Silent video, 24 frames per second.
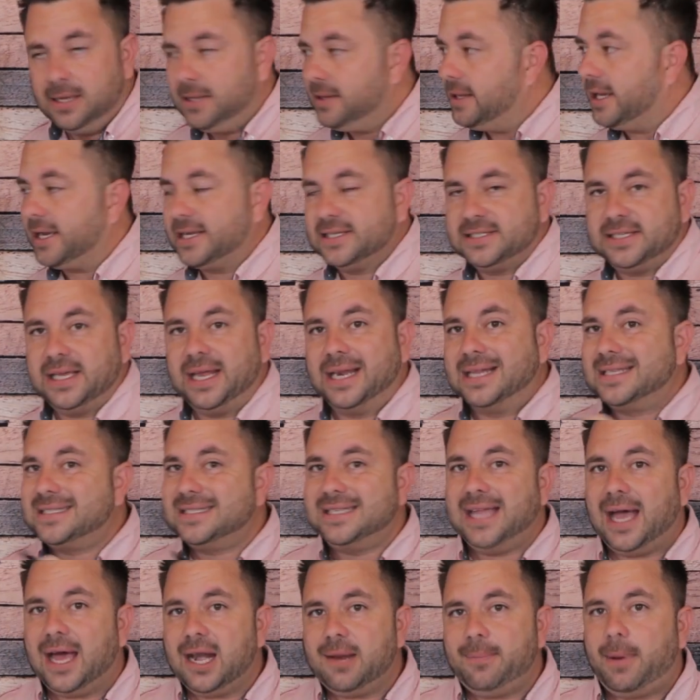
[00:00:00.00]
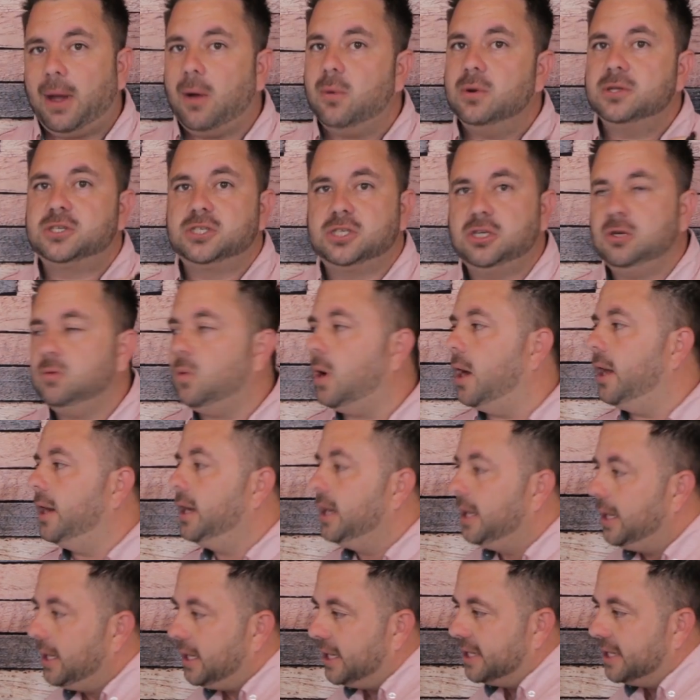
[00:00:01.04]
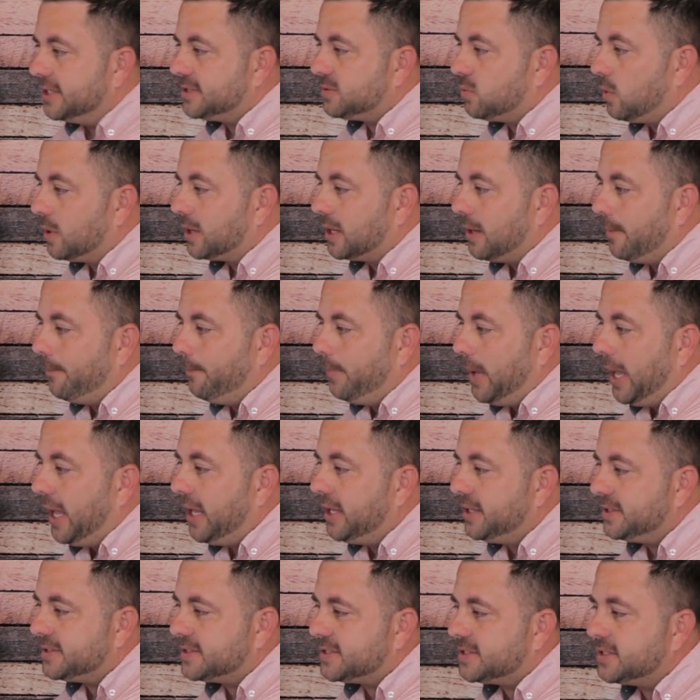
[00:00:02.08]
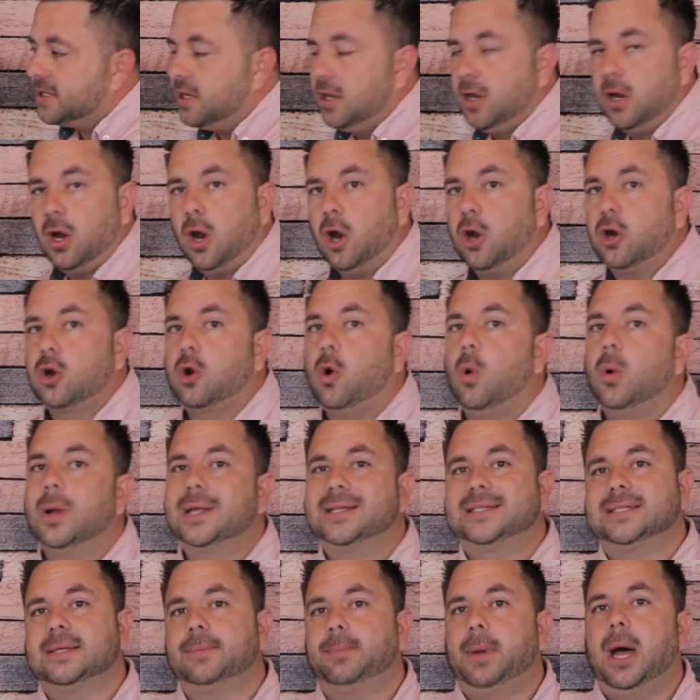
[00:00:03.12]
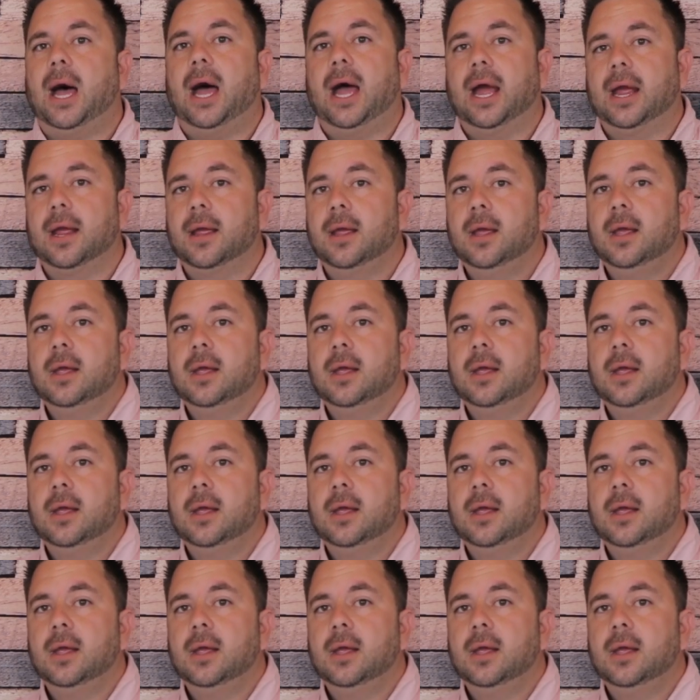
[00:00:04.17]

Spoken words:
Like I said, it's not about what you want, it's what the banks are going to buy.